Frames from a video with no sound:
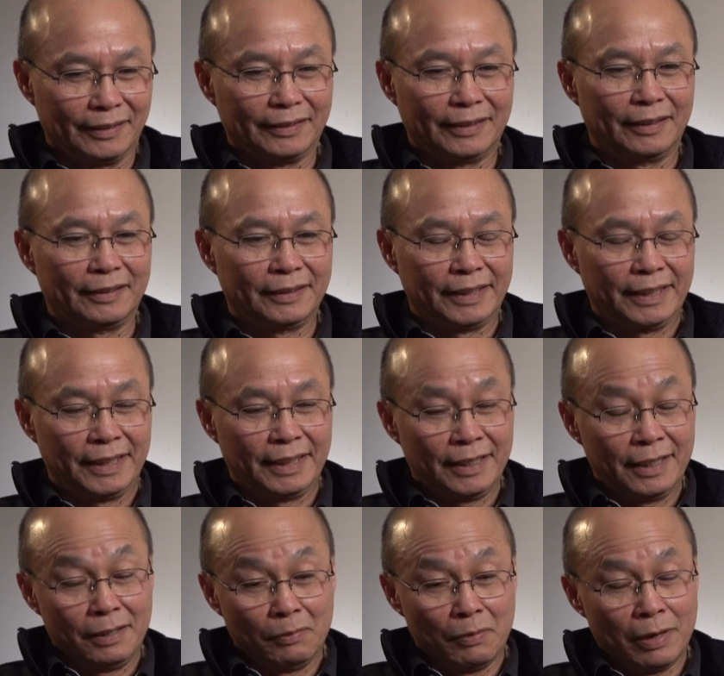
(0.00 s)
I said,
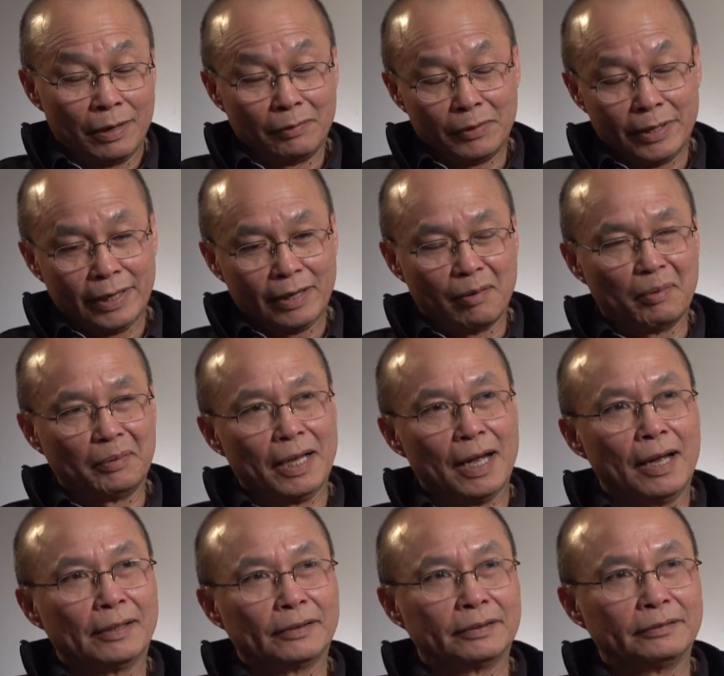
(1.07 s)
well, I ran out of
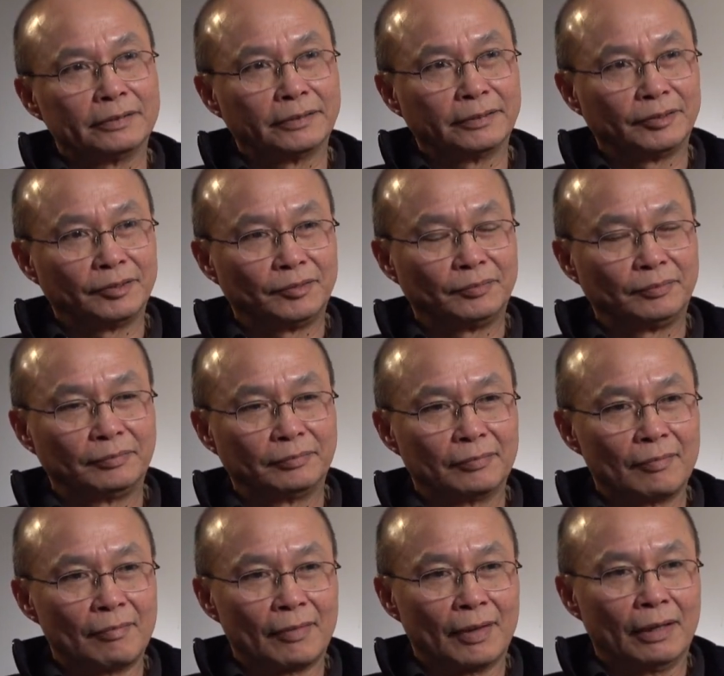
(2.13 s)
gas.
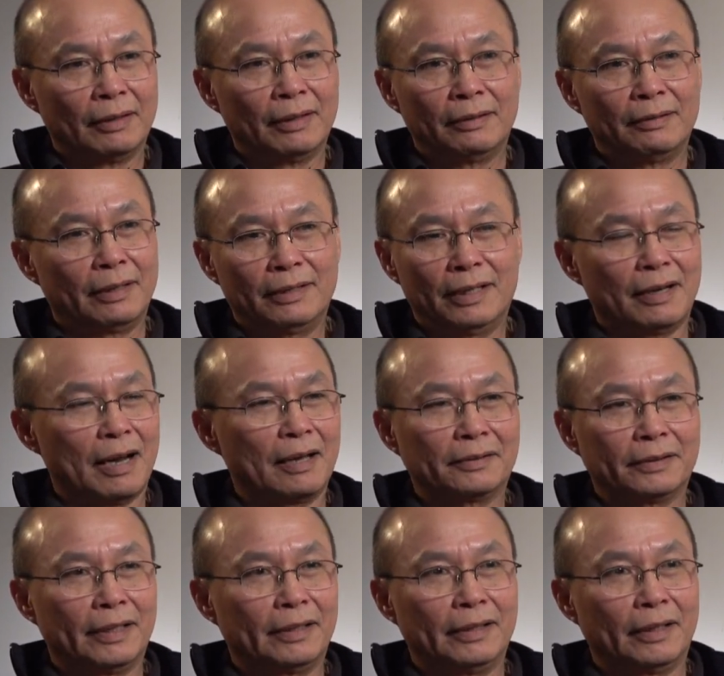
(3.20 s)
They didn't
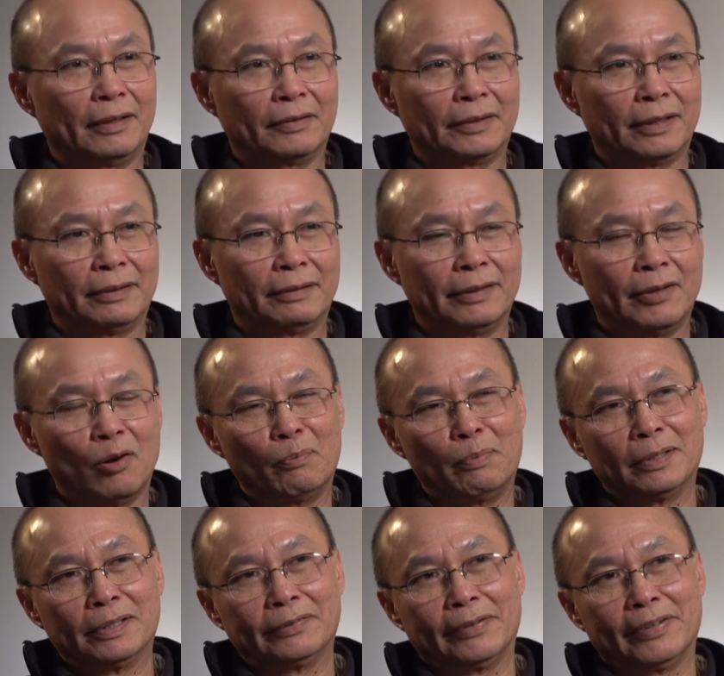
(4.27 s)
ask anything of you. They
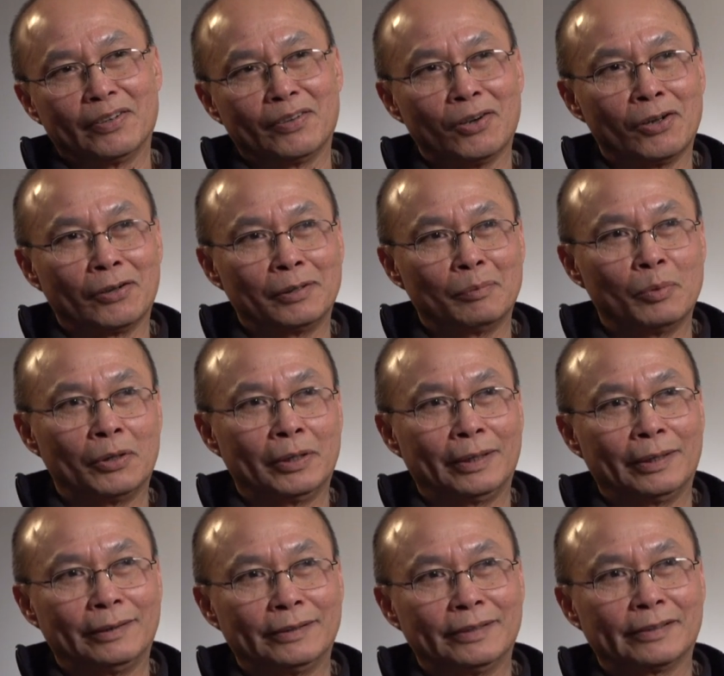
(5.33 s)
opened 7 o'clock in the morning.
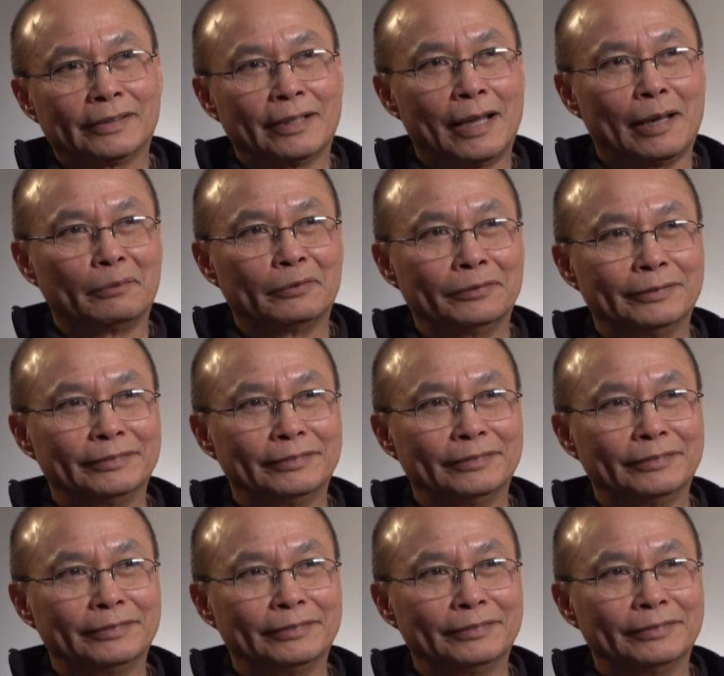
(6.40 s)
He just left.